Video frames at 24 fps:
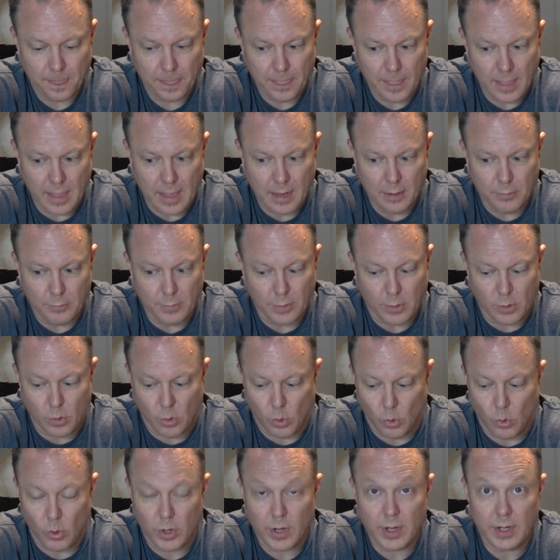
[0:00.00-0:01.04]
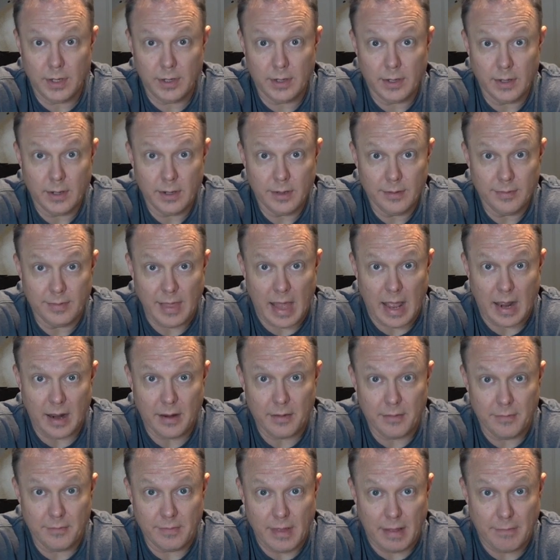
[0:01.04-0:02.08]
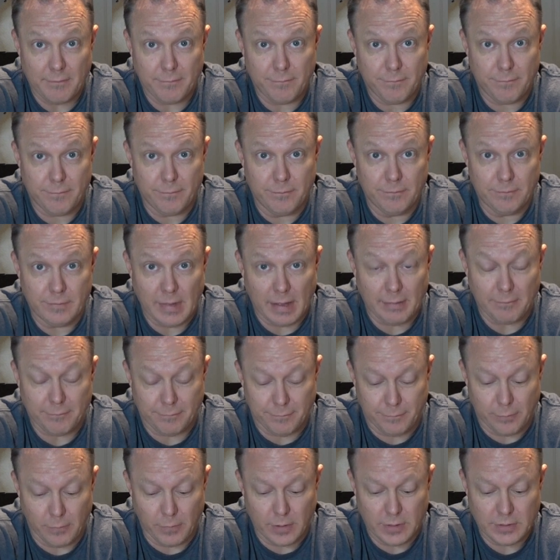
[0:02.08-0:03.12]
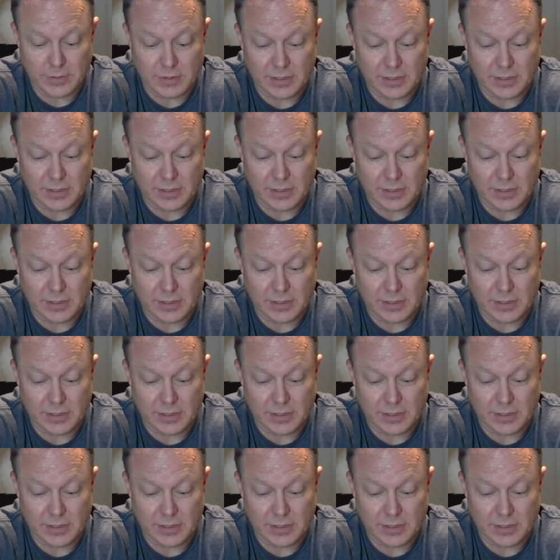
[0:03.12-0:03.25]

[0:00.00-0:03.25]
And recording that footage